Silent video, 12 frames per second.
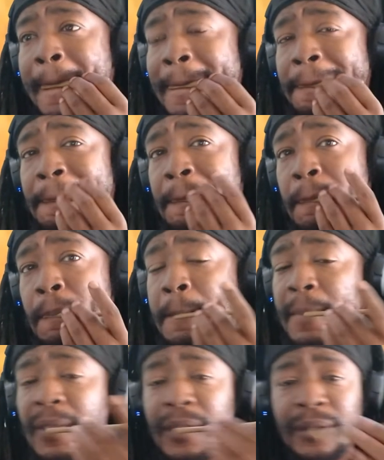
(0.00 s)
So
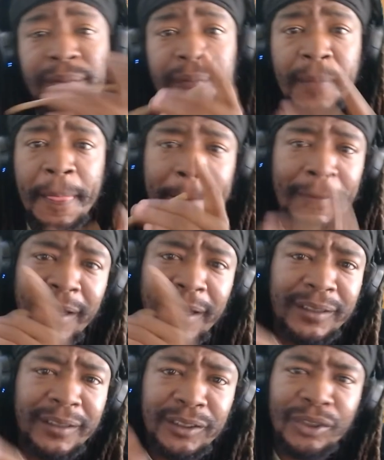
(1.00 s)
I
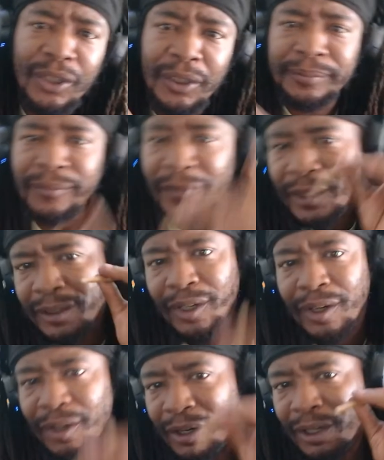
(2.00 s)
need y'all to
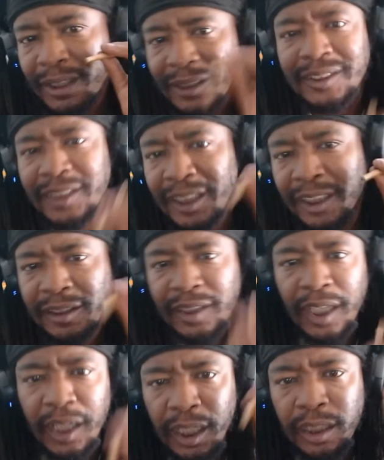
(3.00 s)

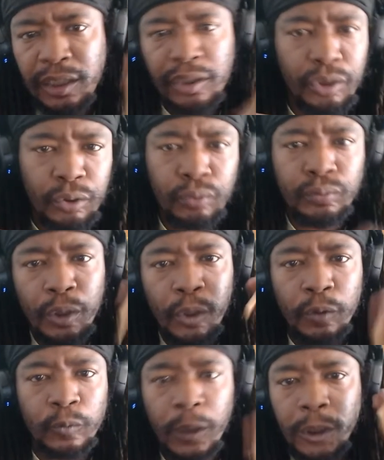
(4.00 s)
RTNU.
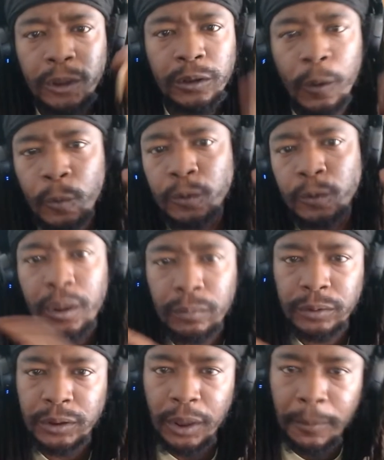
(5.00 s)
Run those
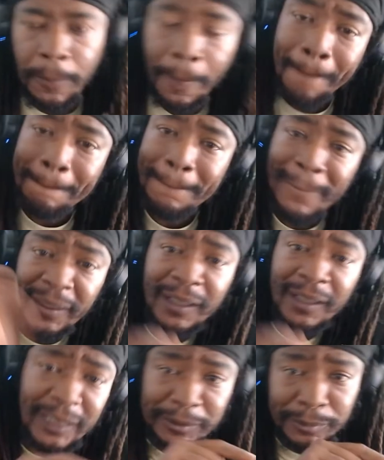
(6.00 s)
numbers up.
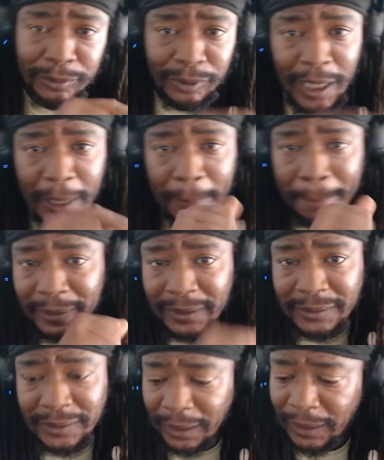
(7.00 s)
Hit that subscribe,
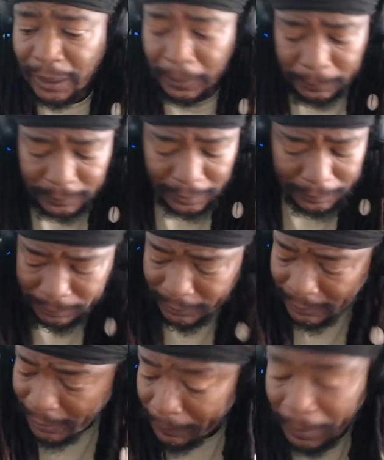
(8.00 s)
blaze that like, blaze
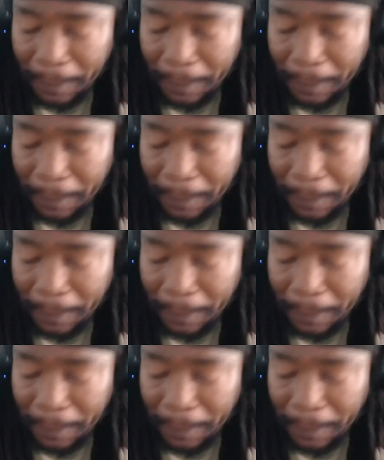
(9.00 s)
that